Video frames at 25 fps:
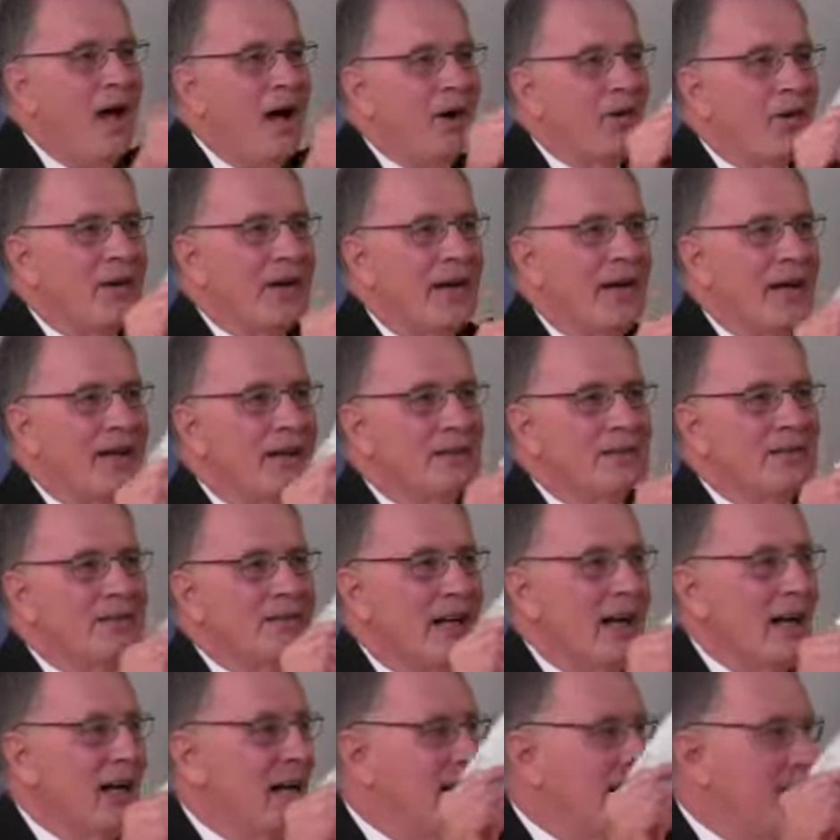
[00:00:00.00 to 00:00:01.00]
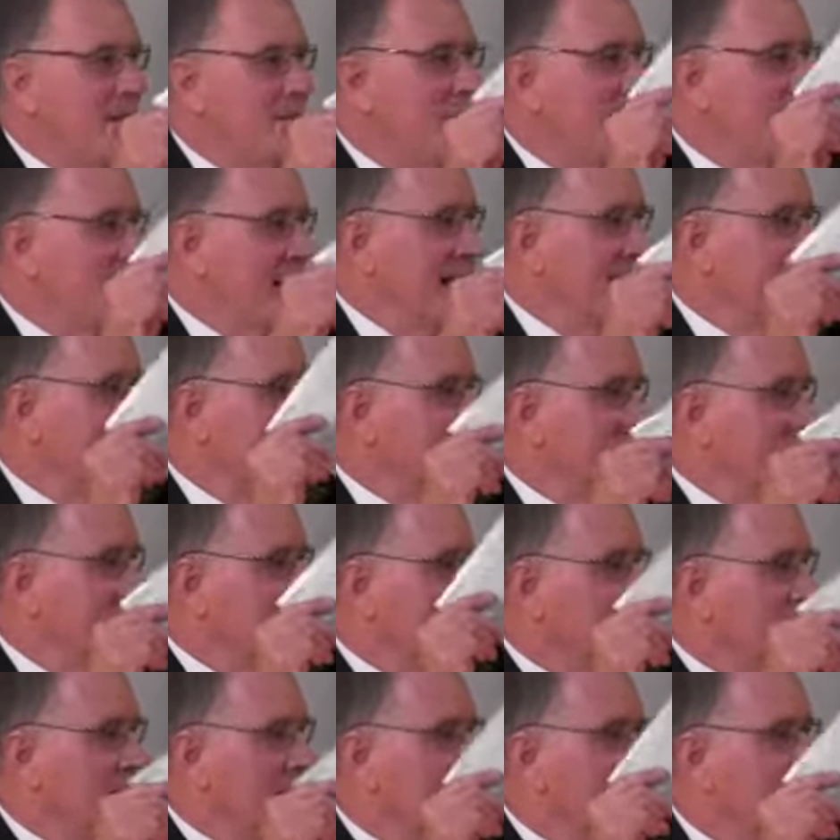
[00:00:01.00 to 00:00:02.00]
Okay, does anybody out
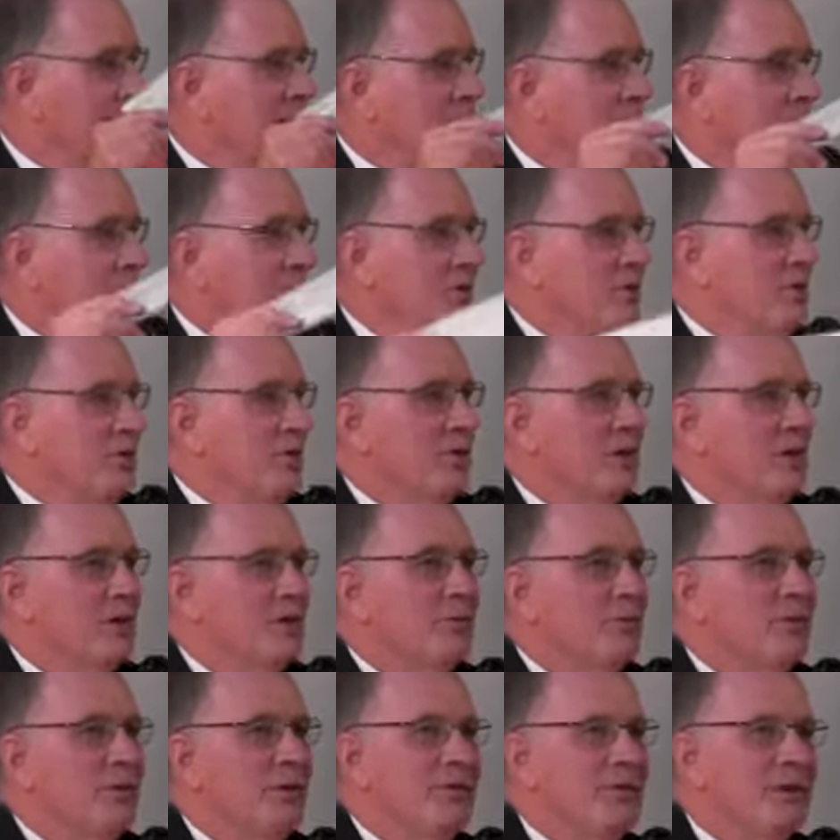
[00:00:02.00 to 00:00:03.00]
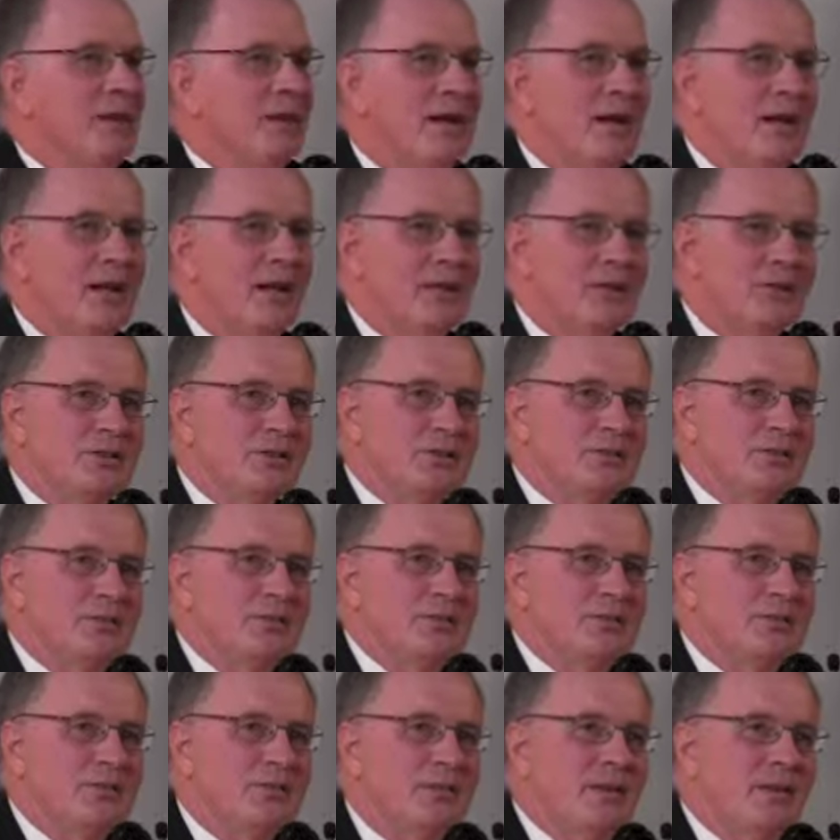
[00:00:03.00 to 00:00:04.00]
there want to give me
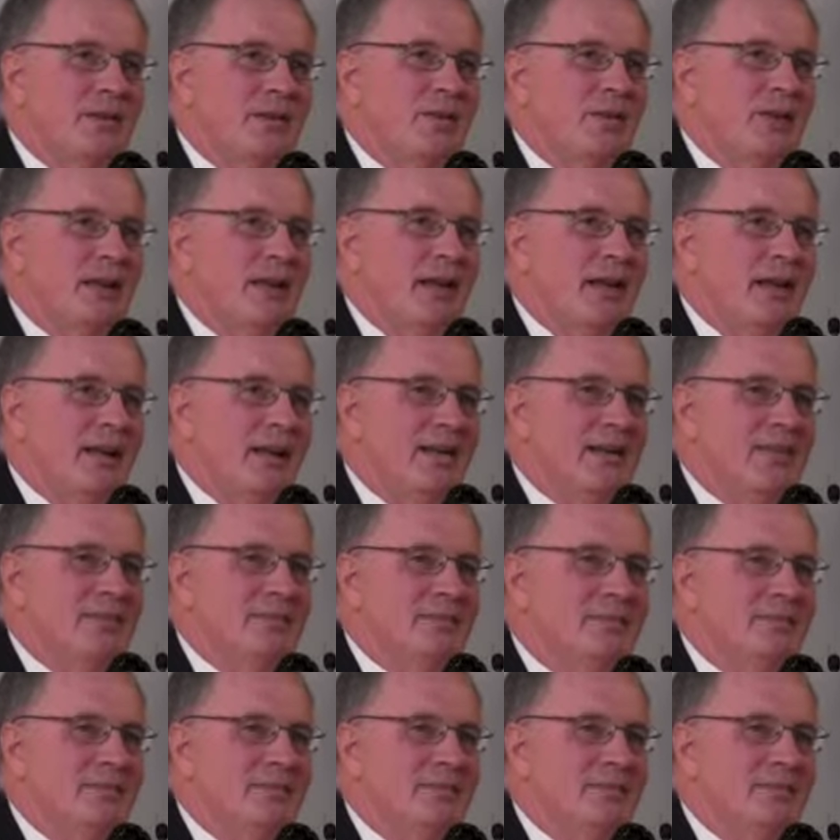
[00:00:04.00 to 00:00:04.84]
$250? Okay.